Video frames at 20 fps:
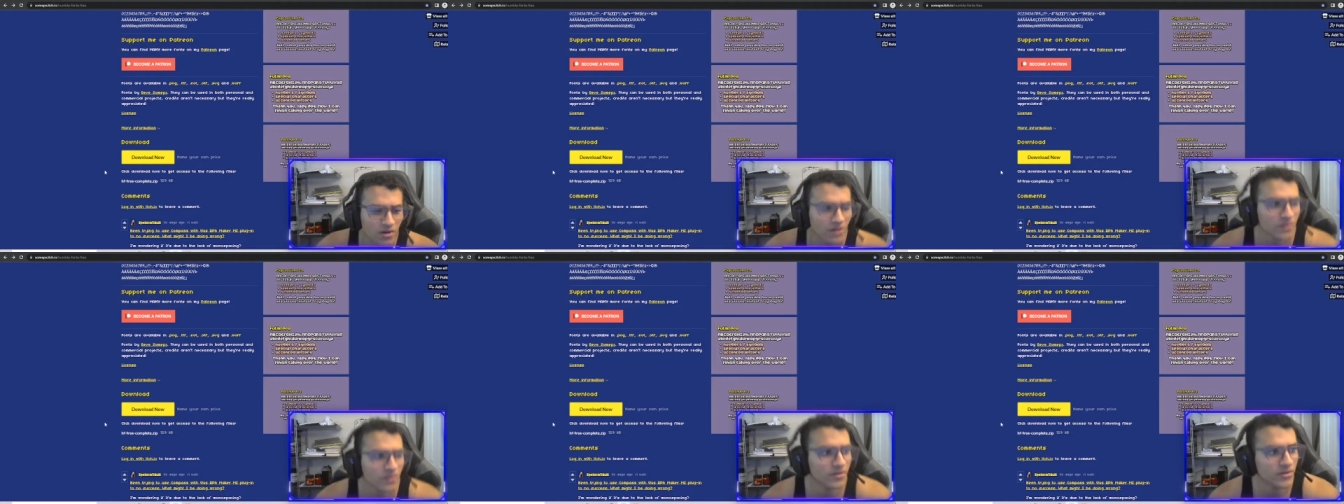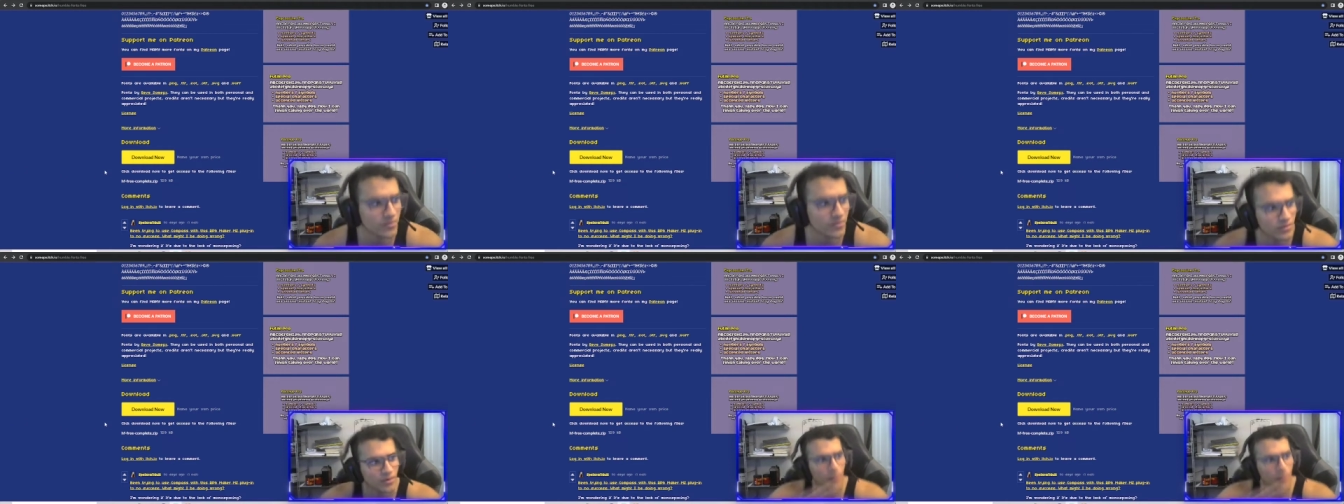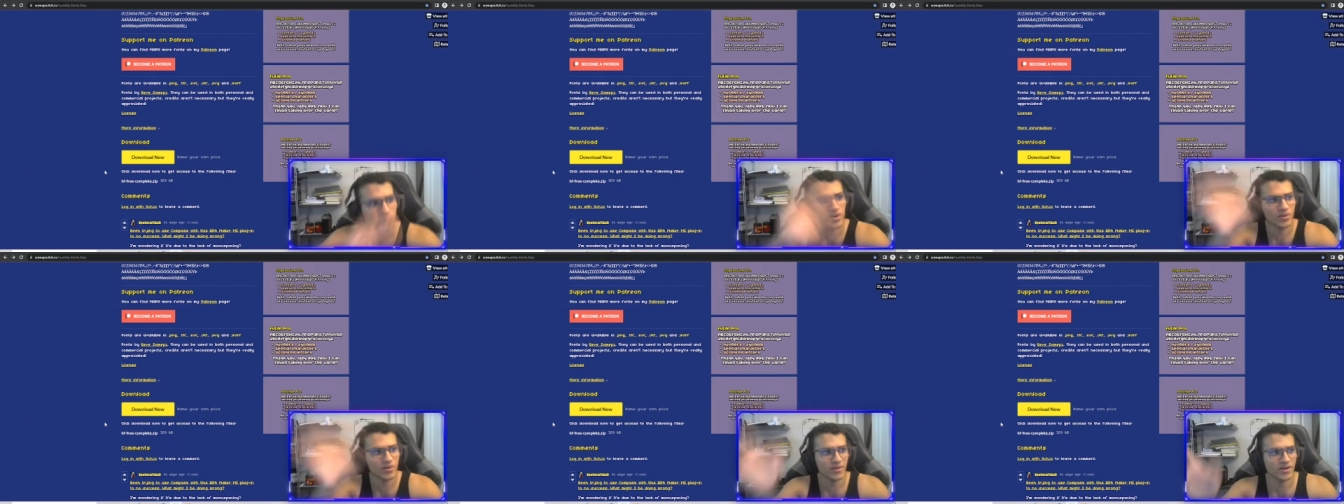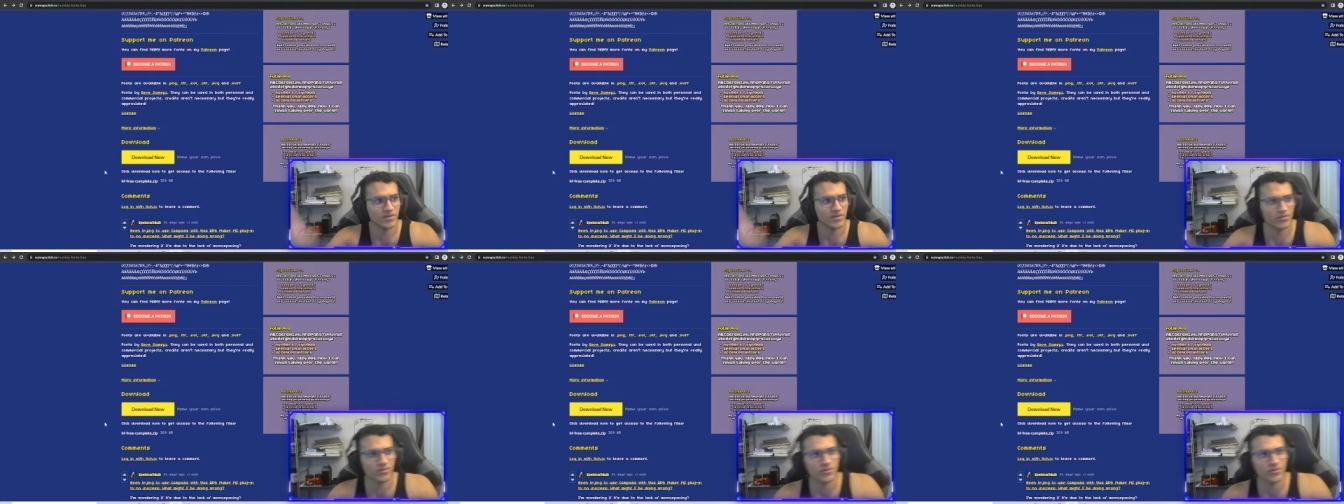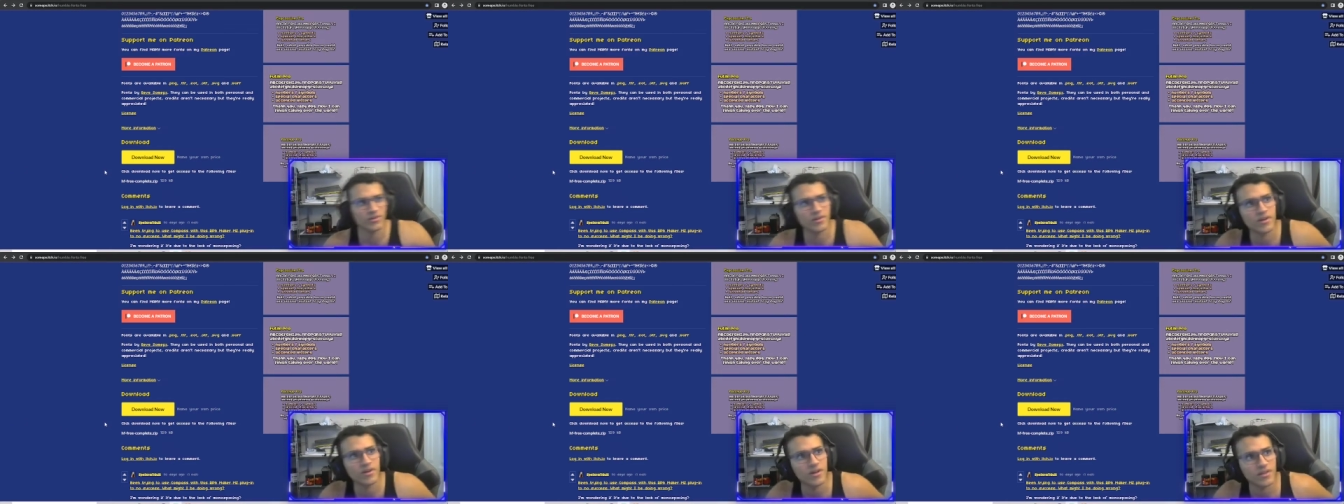All right, welcome back
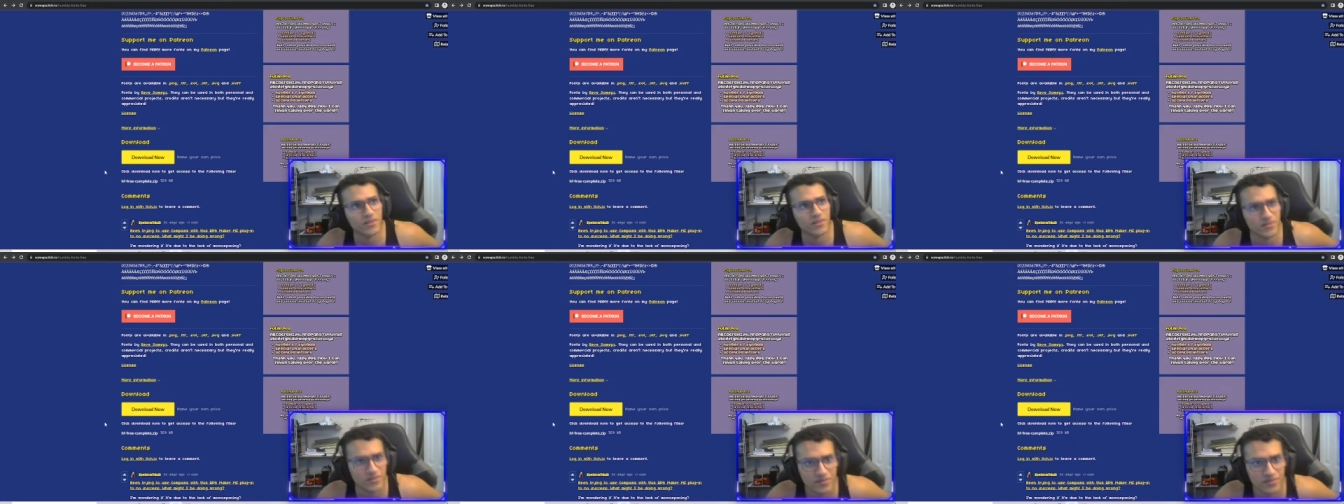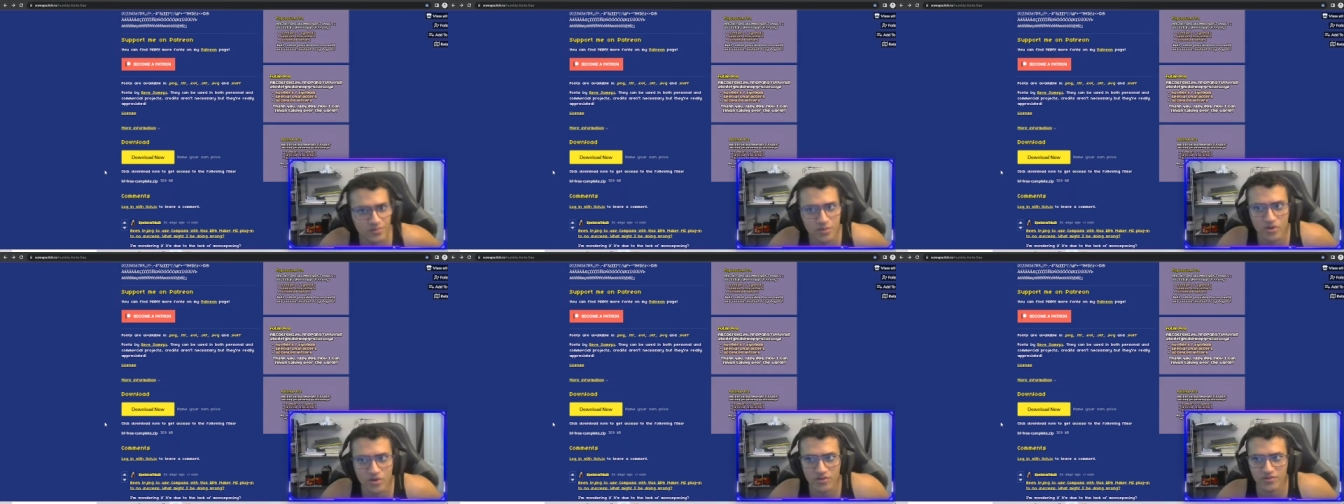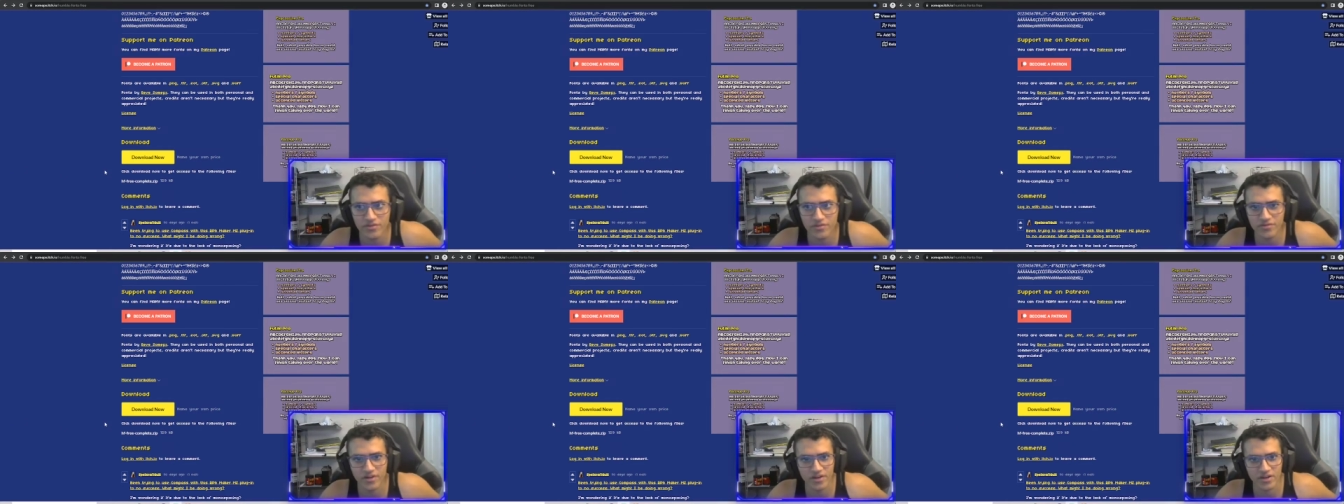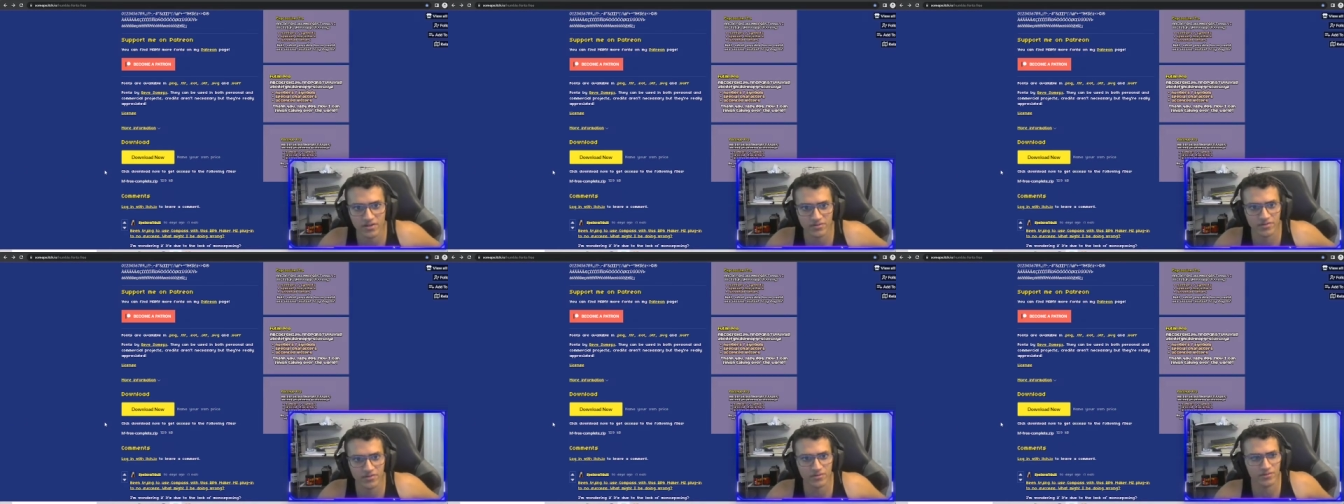everyone. This is part five